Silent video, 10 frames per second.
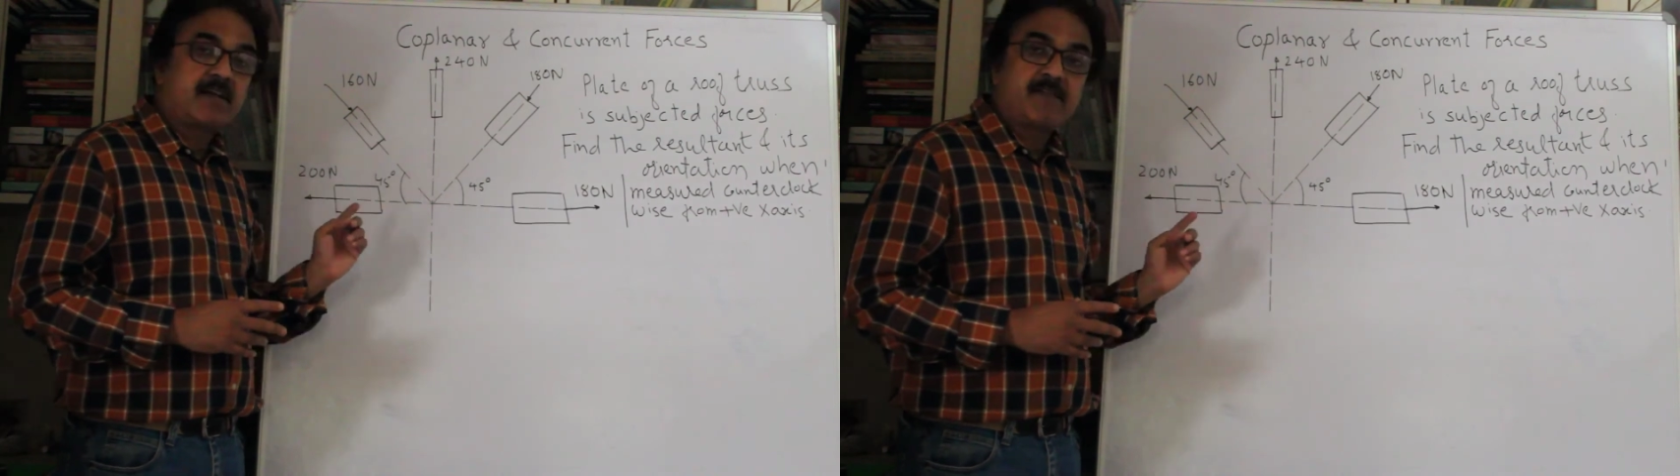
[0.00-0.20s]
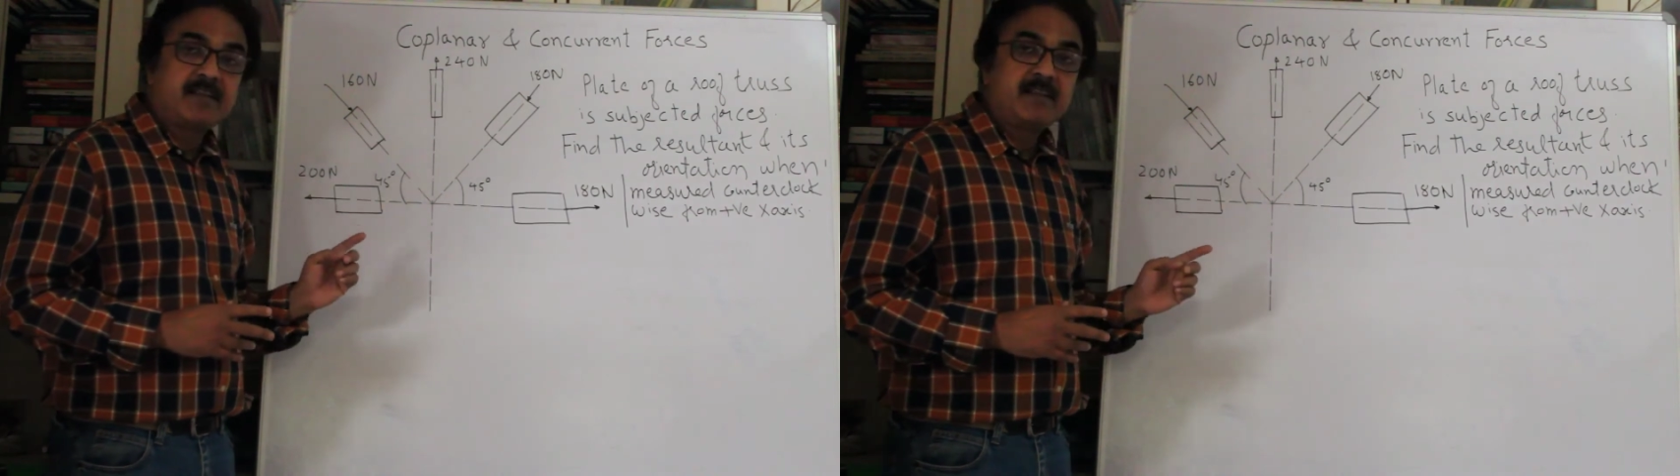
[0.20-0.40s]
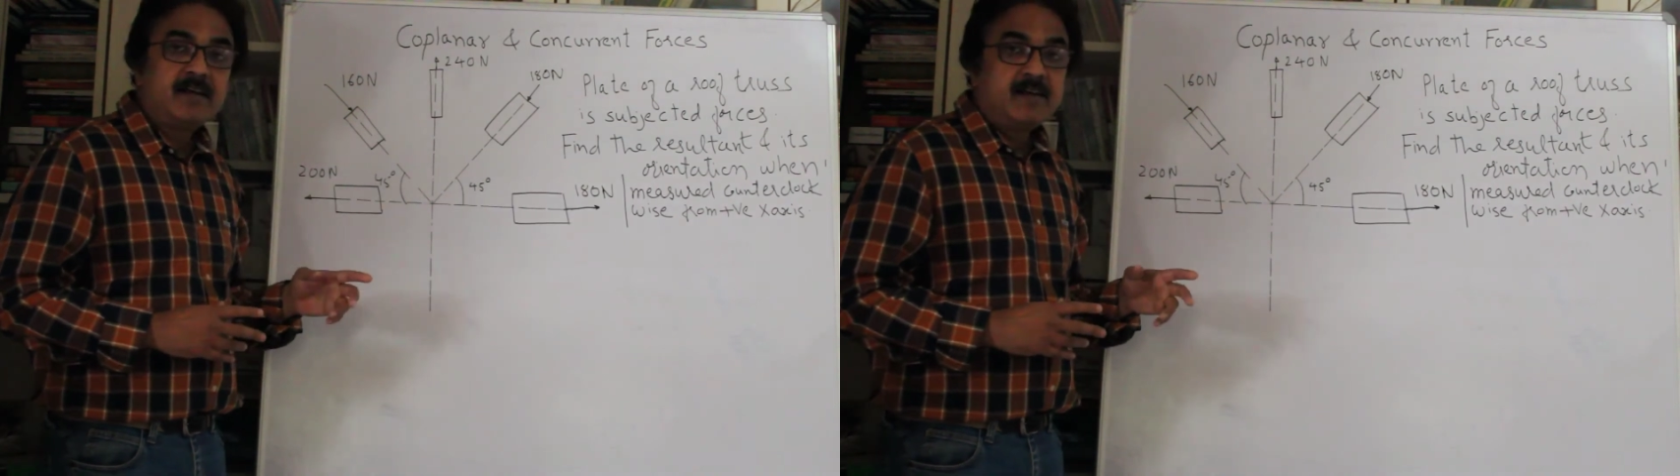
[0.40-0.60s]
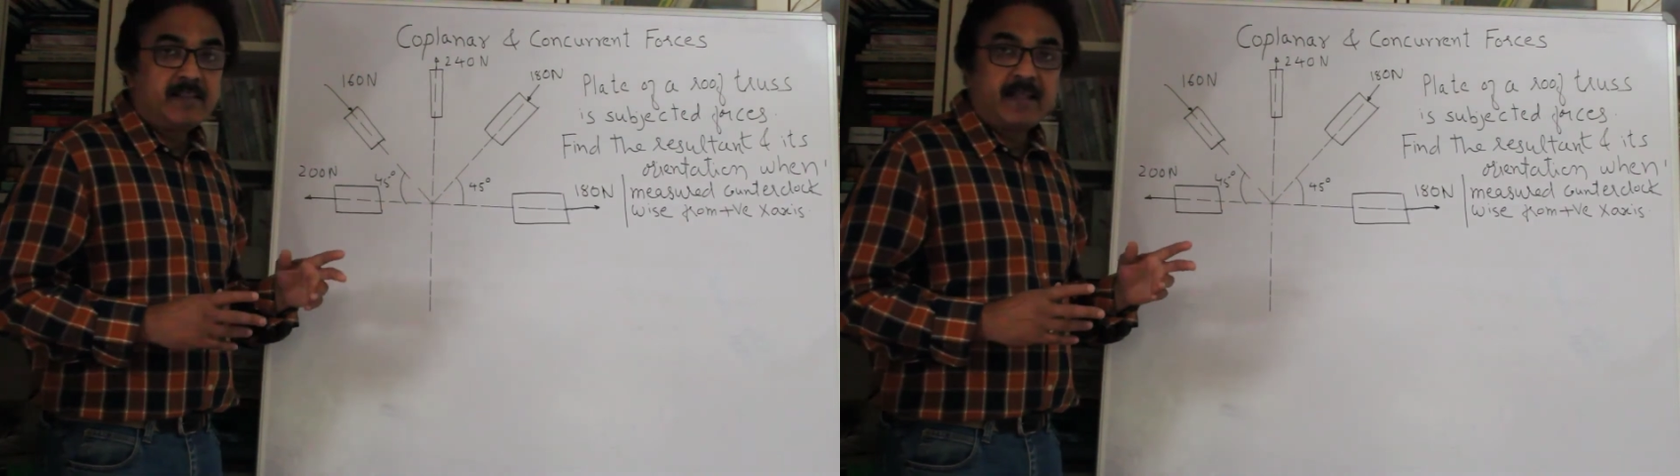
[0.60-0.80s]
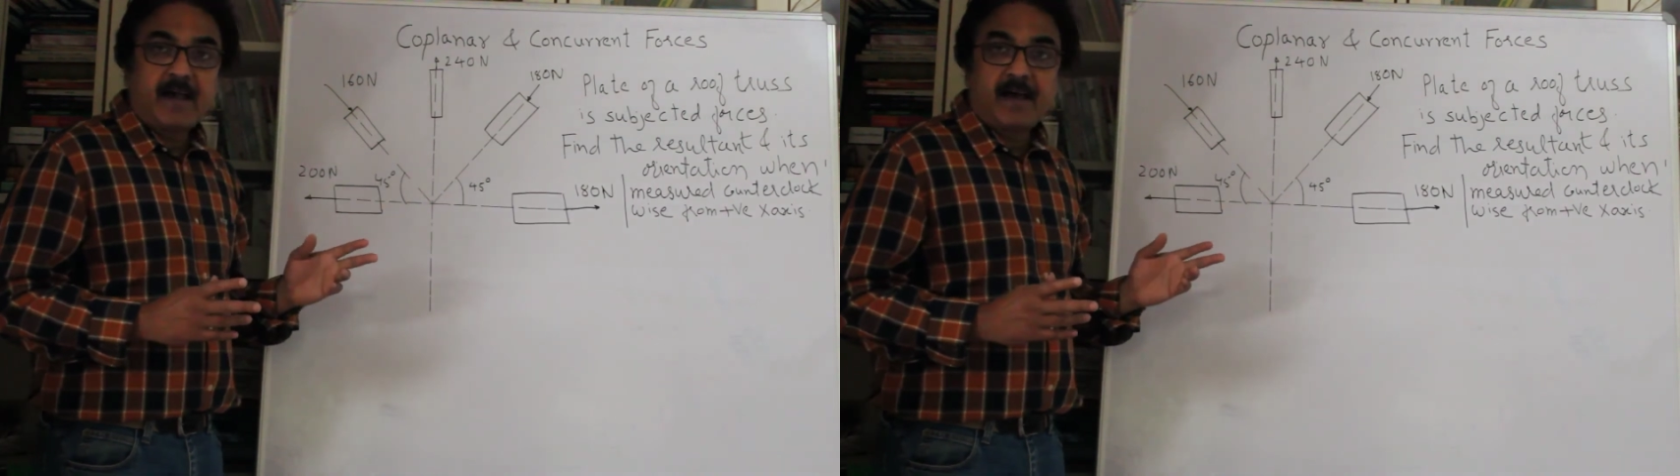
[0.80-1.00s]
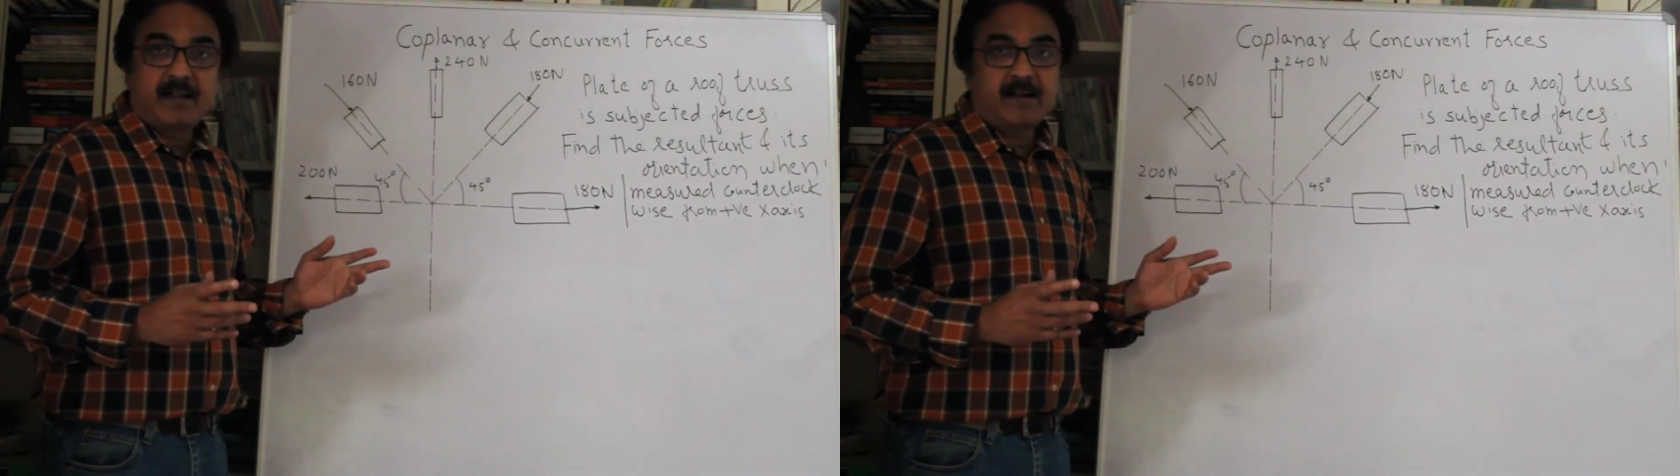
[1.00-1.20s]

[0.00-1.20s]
given. Their